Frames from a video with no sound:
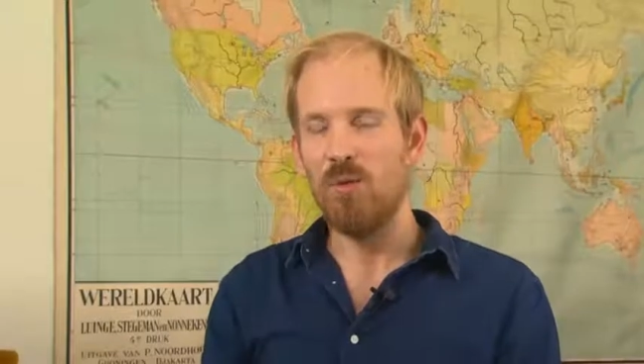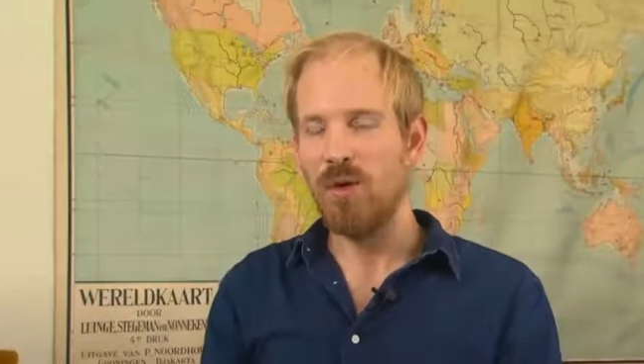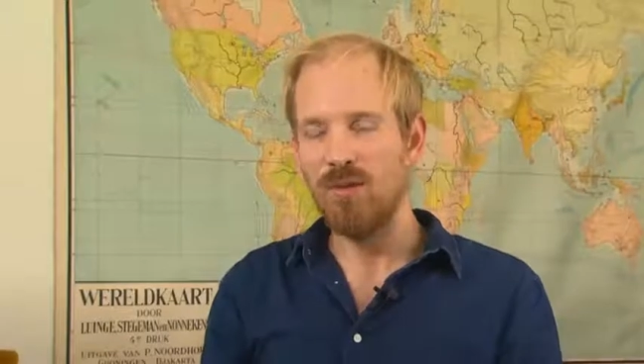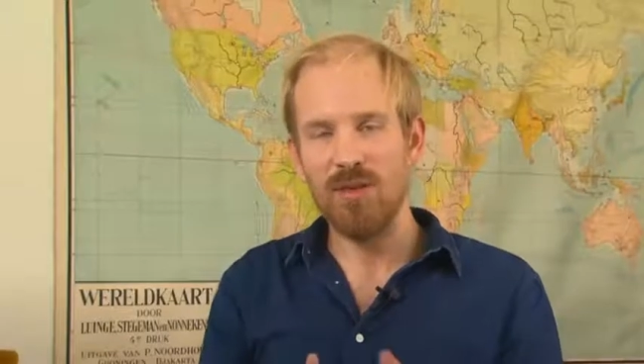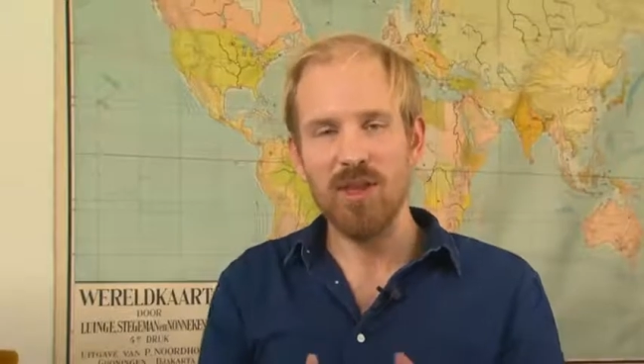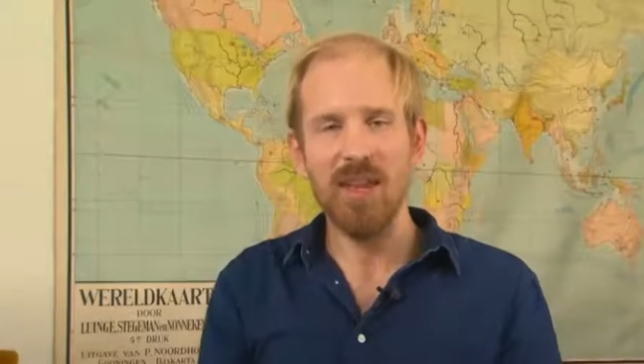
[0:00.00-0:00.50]

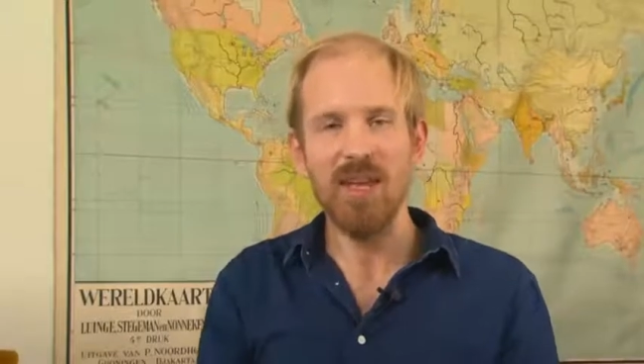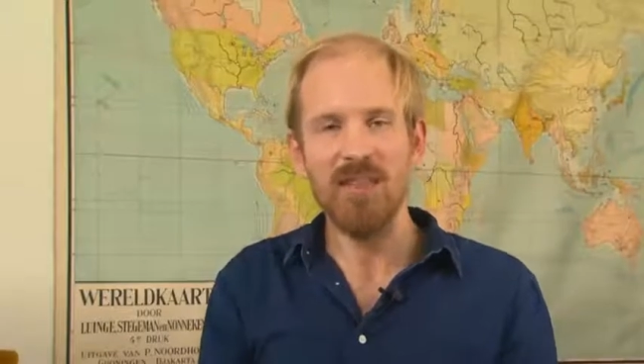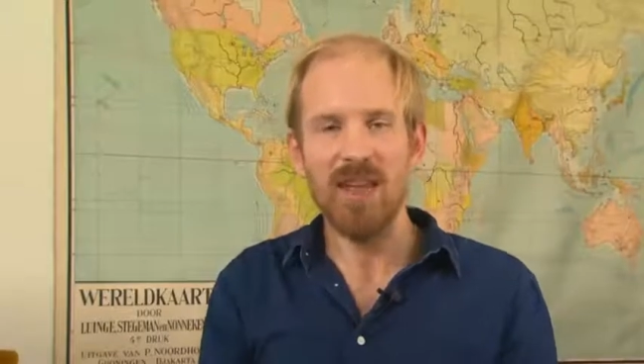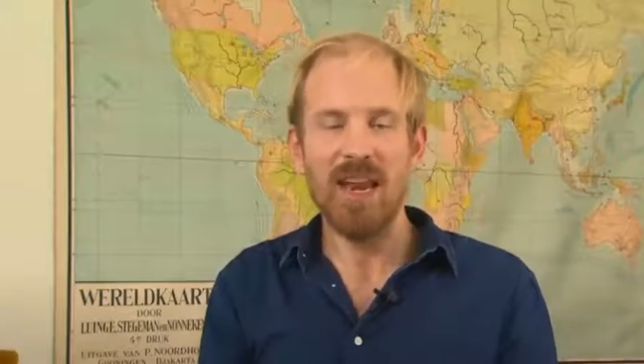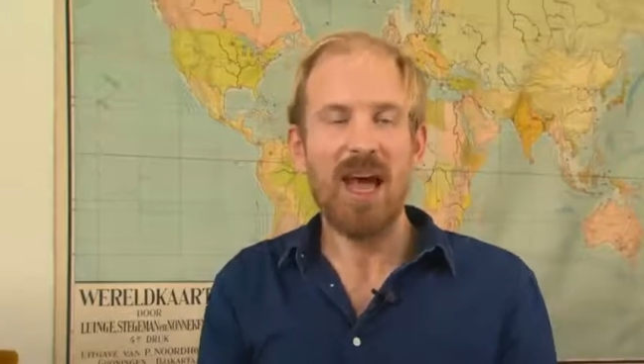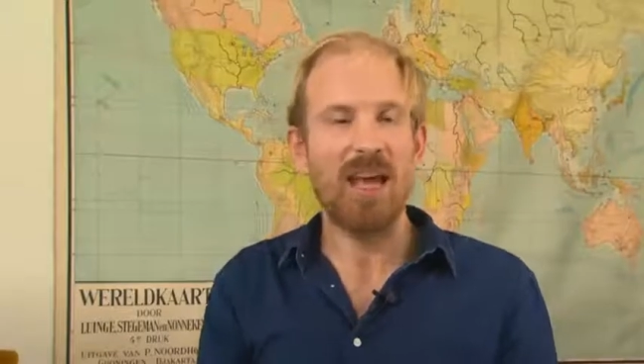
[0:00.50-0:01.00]
we've
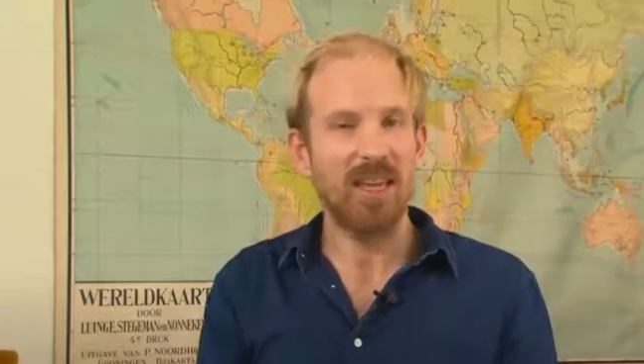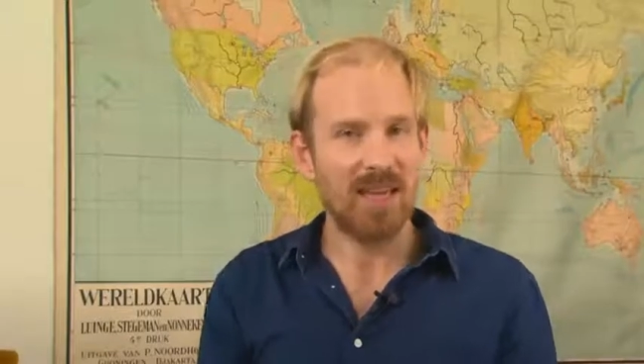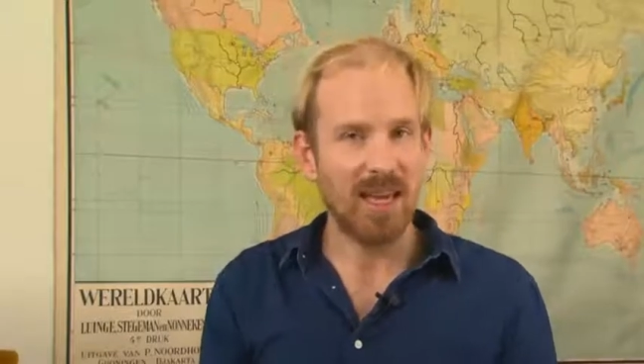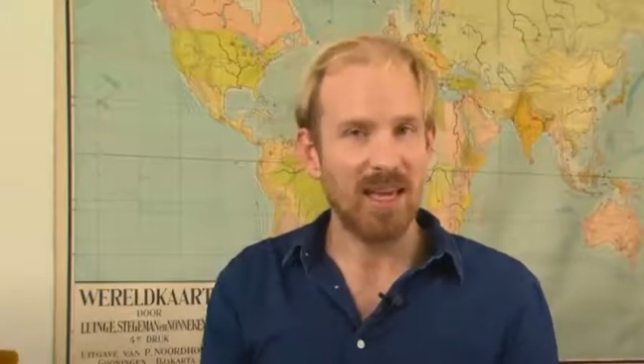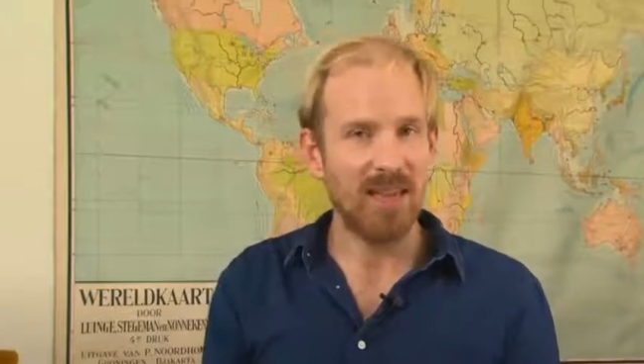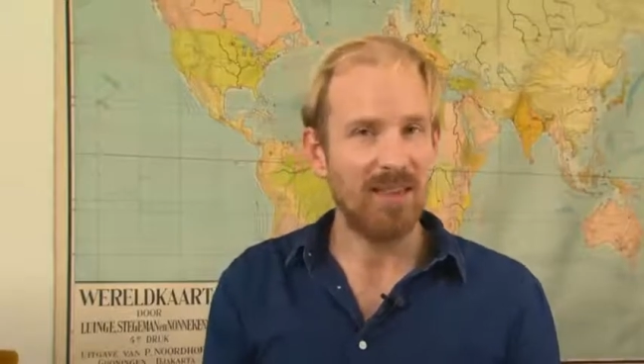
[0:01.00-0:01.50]
seen that
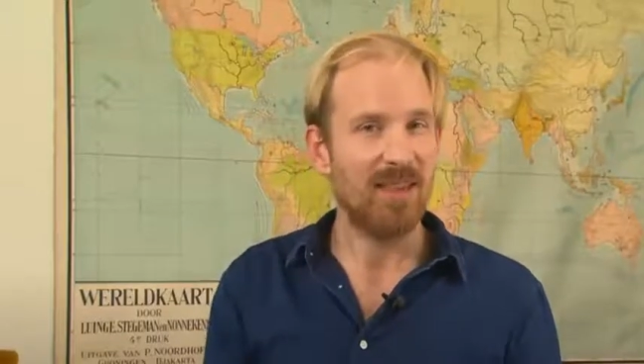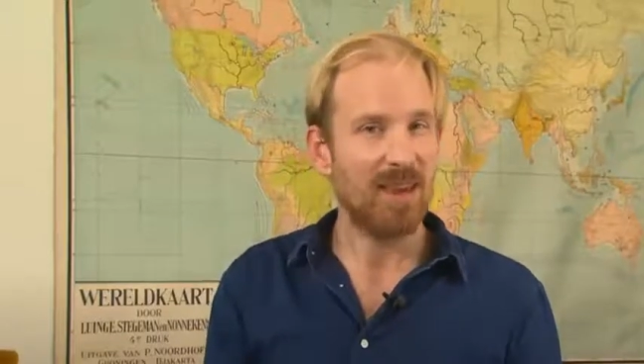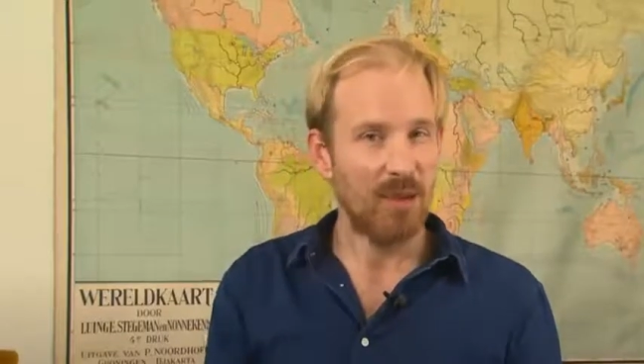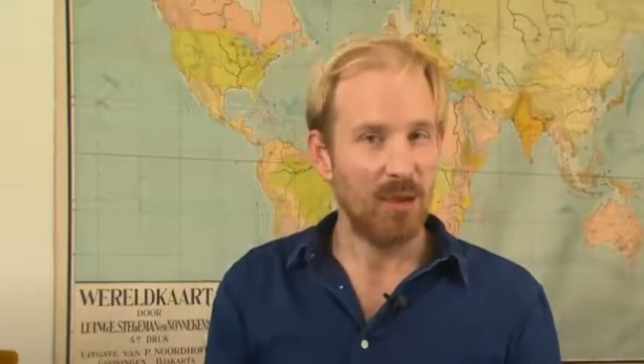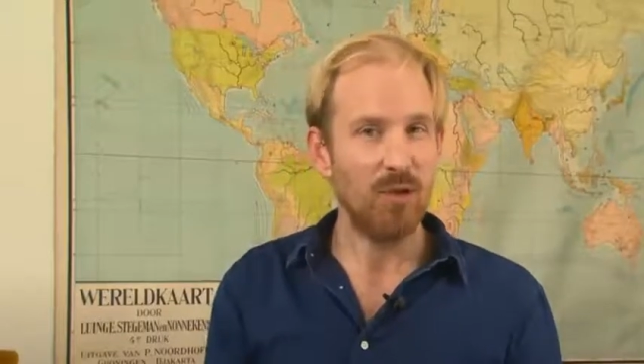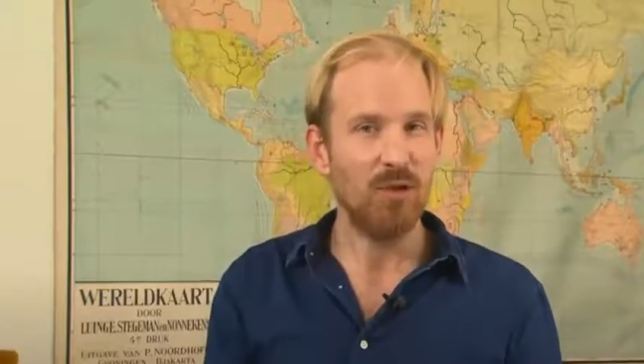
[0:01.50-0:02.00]
ideas
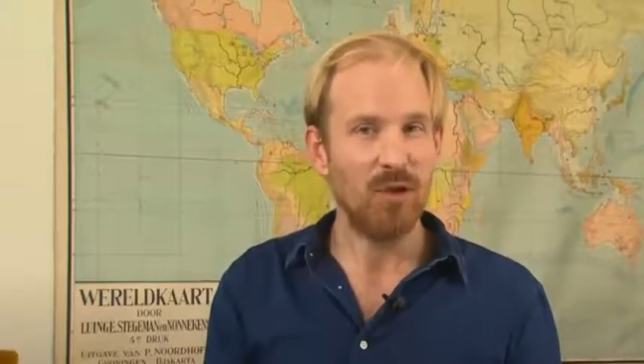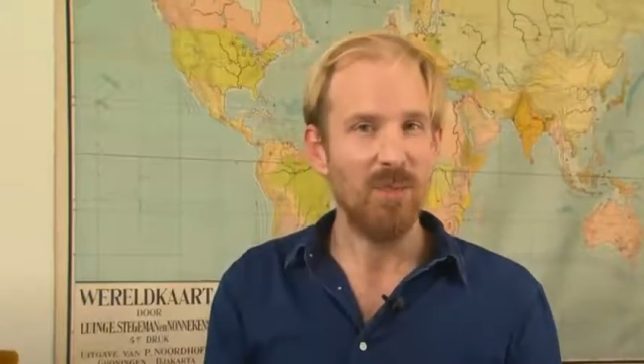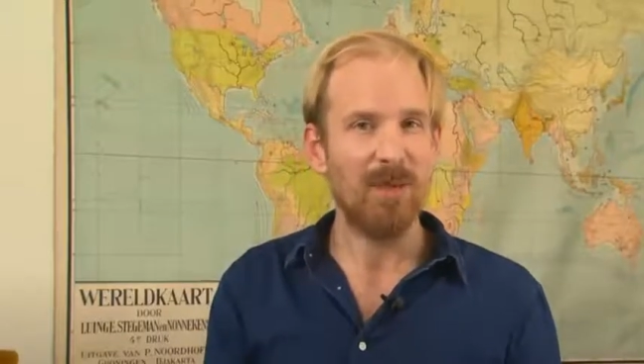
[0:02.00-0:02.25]
that used